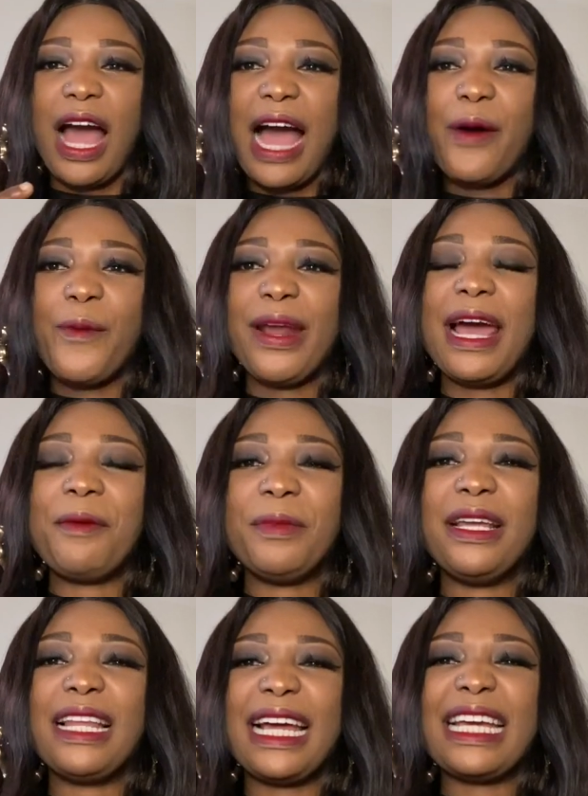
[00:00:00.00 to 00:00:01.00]
when I
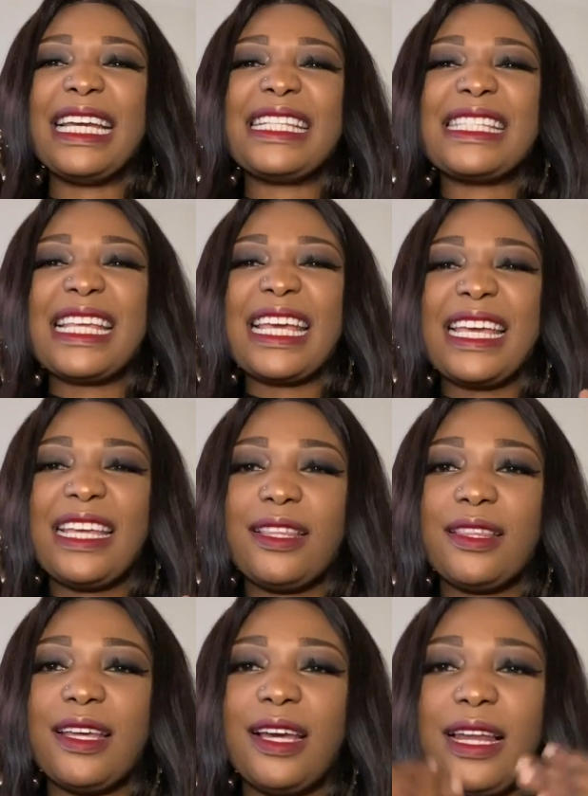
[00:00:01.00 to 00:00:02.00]
mean like it's
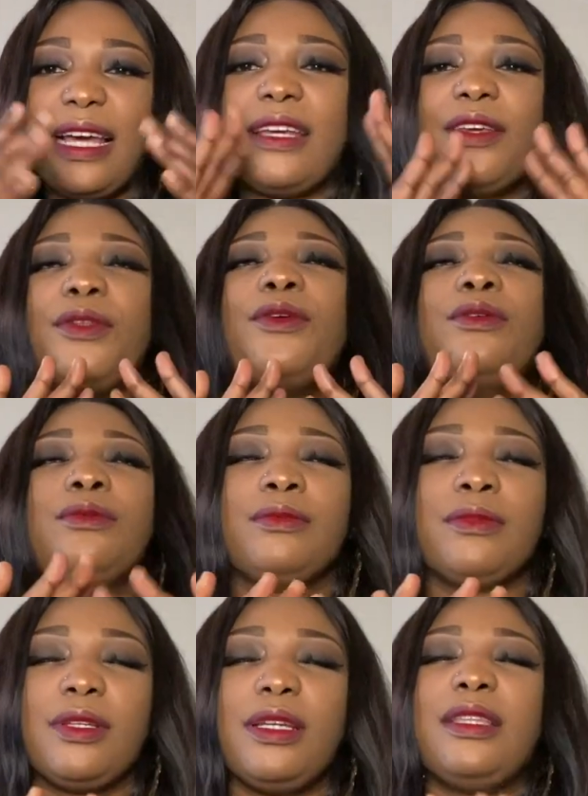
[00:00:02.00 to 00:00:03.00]
in there, like, you know,
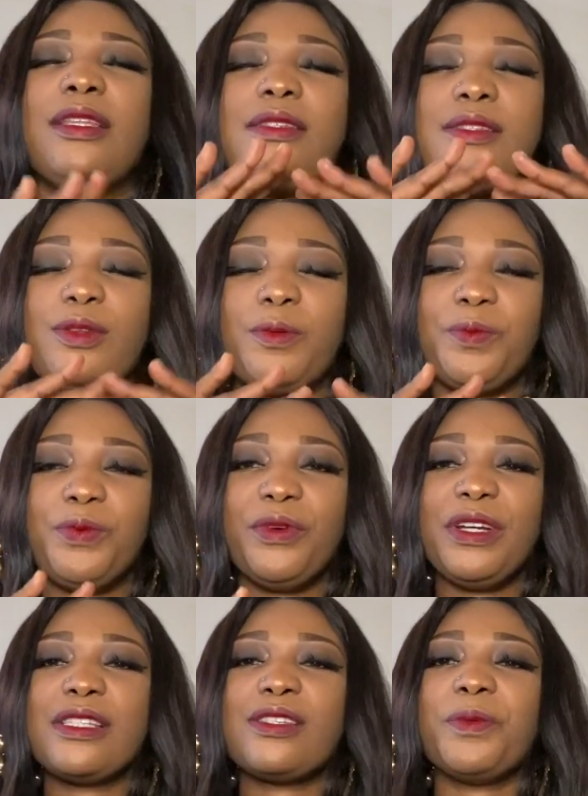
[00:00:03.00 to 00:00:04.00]
it's a
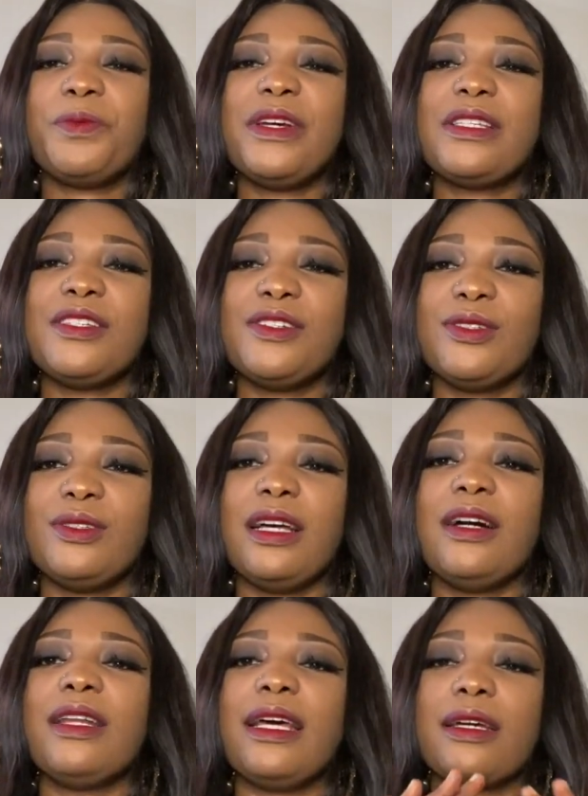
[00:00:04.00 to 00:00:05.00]
it's suppressing you
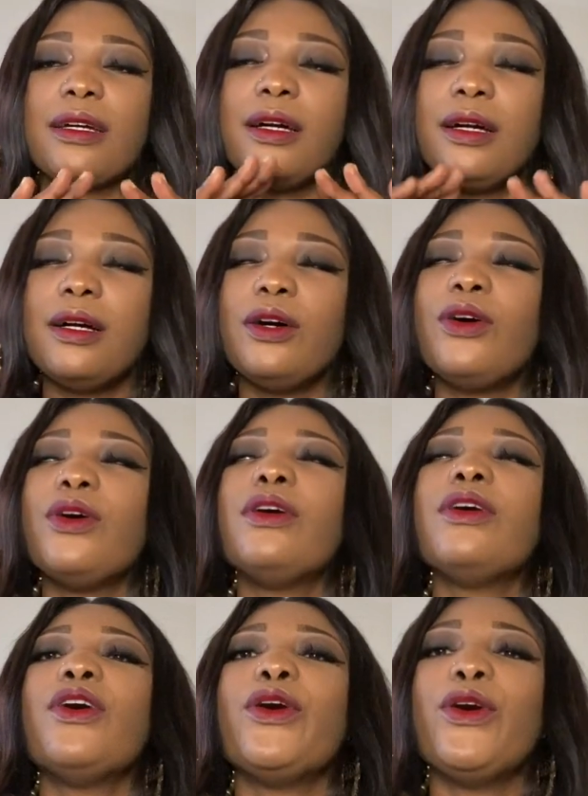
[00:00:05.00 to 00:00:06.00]
down, like,
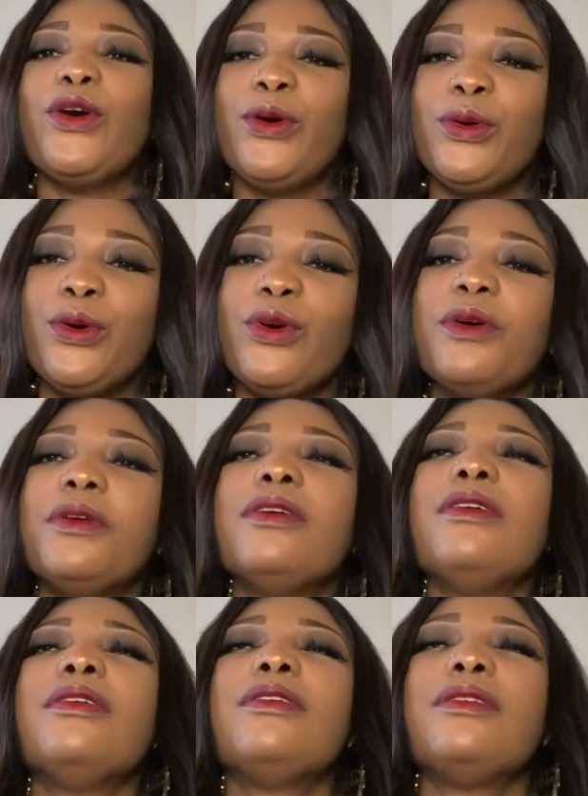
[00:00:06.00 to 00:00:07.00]

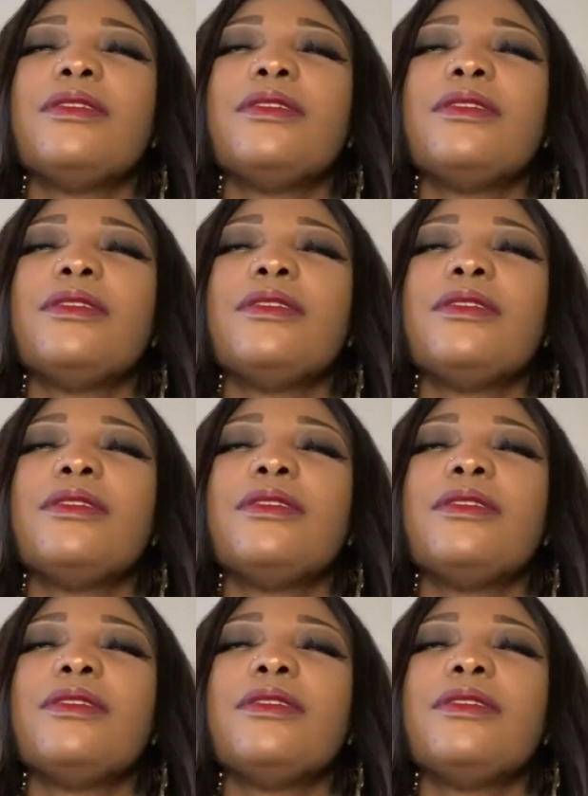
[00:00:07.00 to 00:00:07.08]
oh.